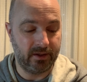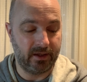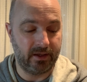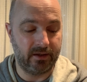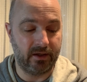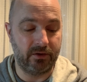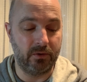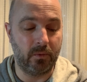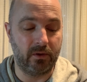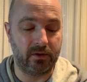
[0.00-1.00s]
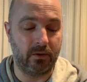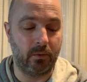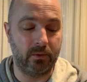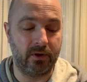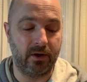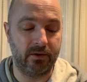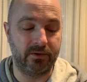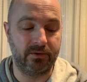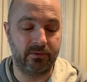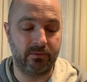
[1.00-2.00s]
And uh, no old, old
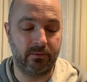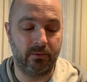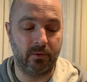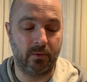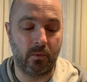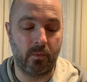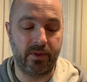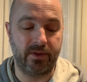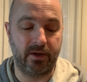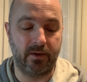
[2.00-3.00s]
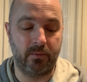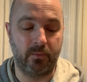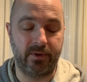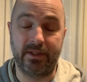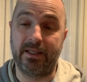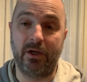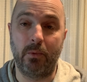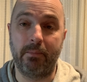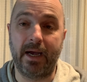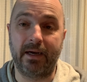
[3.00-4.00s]
cards or with uh, with the yellow
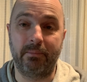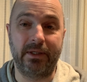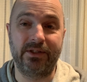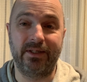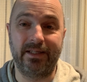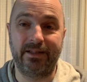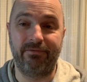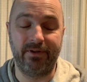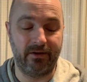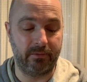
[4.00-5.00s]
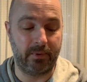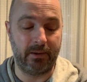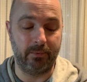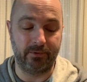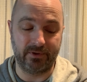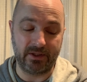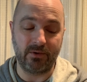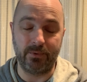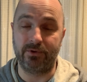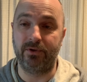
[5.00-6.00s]
back because she doesn't like the feel of the paper. So that's
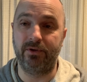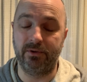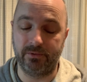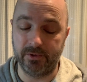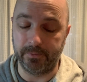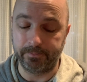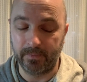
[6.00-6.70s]
always good to know too.